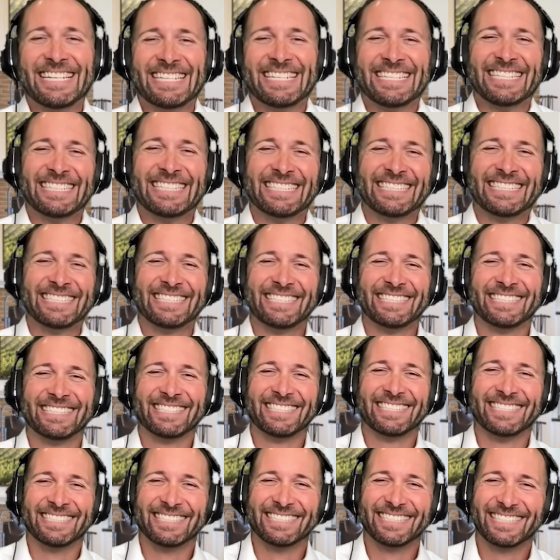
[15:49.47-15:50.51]

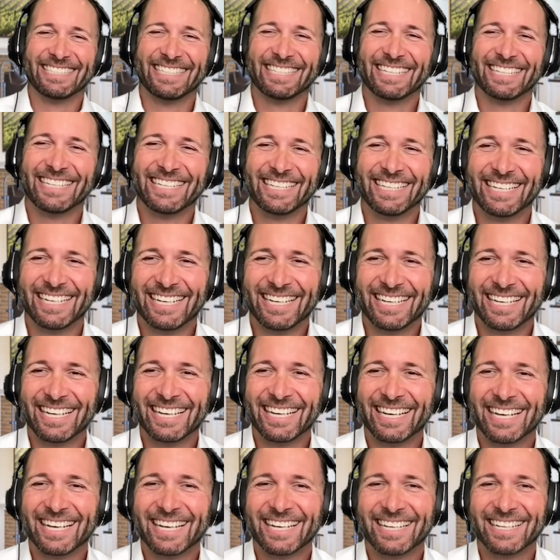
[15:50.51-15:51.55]

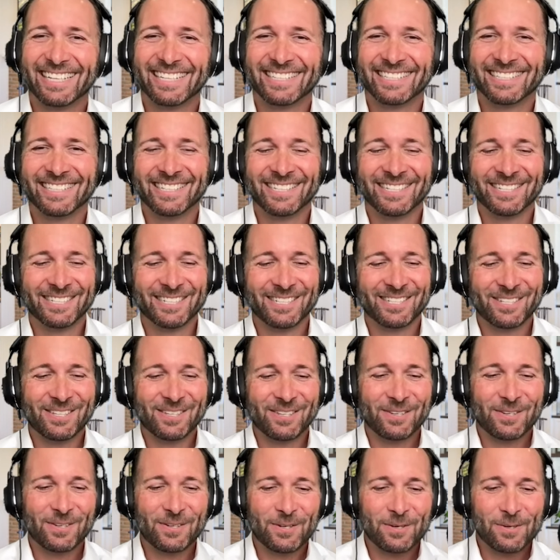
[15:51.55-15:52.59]

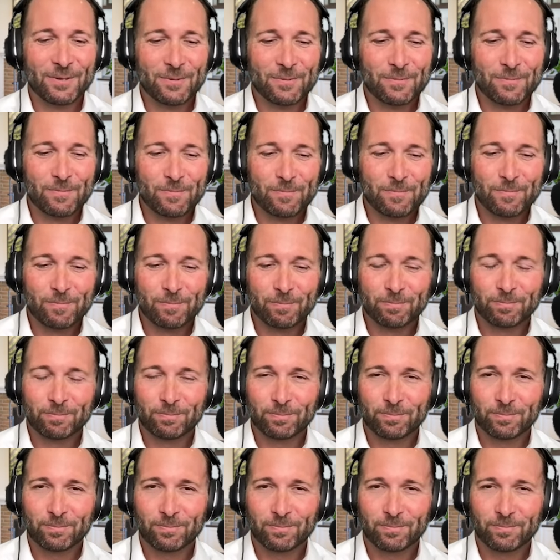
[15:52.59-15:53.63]

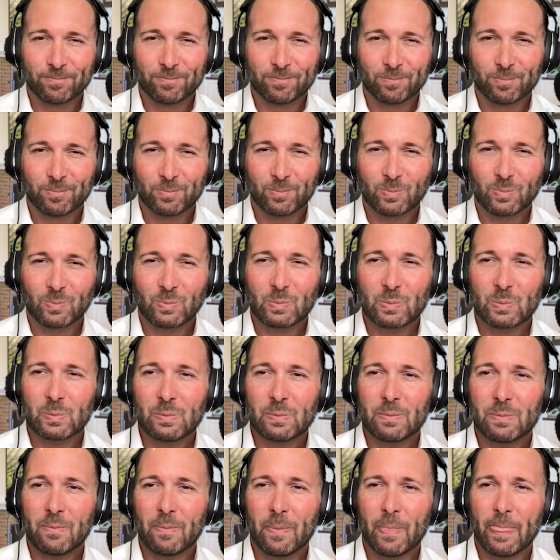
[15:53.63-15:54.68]

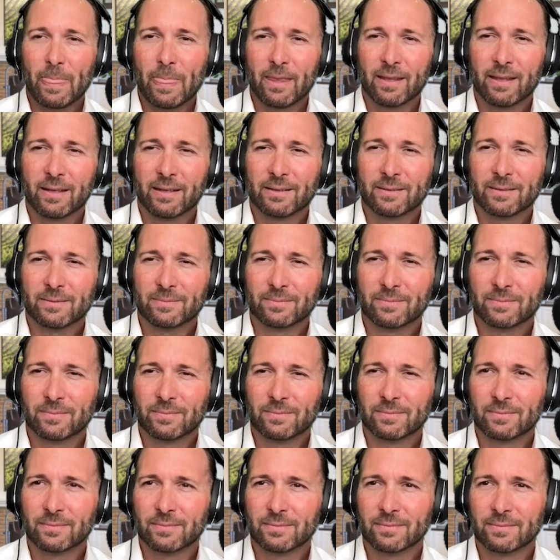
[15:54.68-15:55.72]

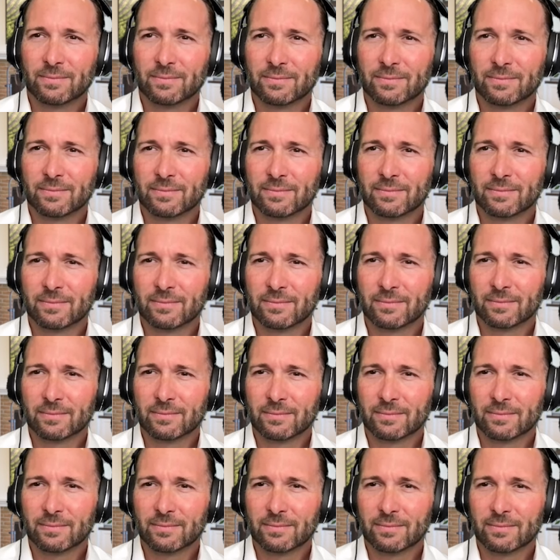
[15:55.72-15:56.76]

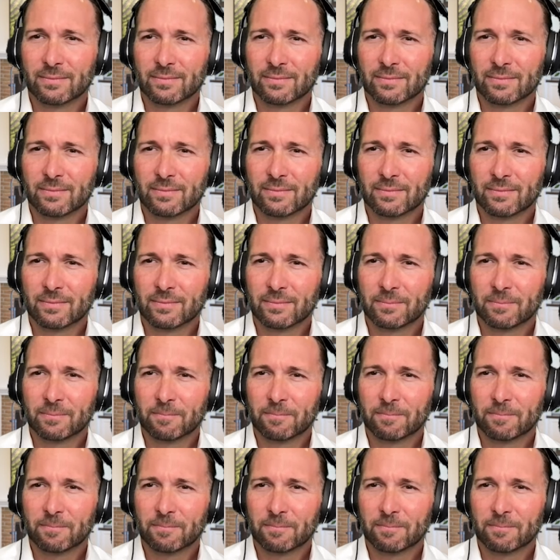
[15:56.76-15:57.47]
This person isn't speaking.